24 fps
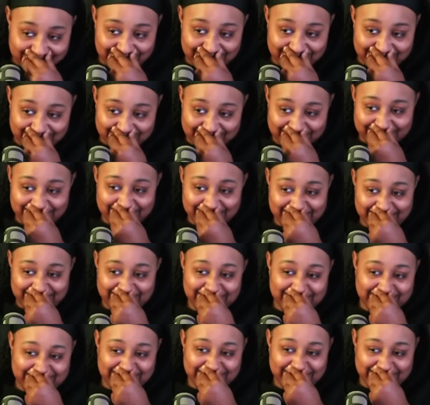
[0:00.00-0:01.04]

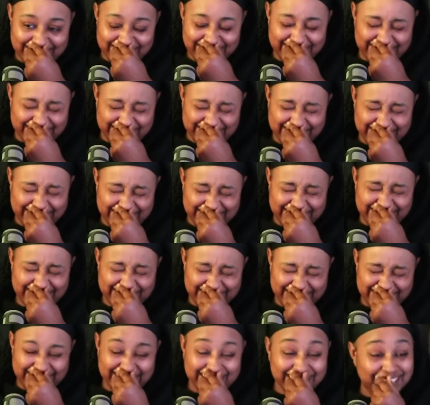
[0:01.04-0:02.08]

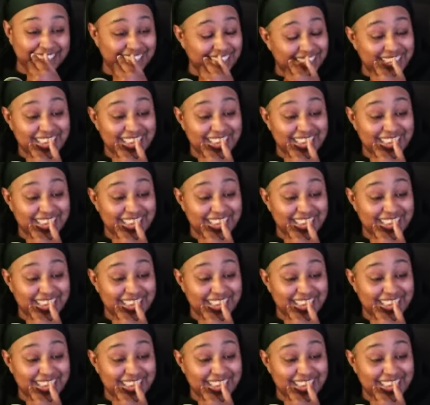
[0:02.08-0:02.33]
[no speech]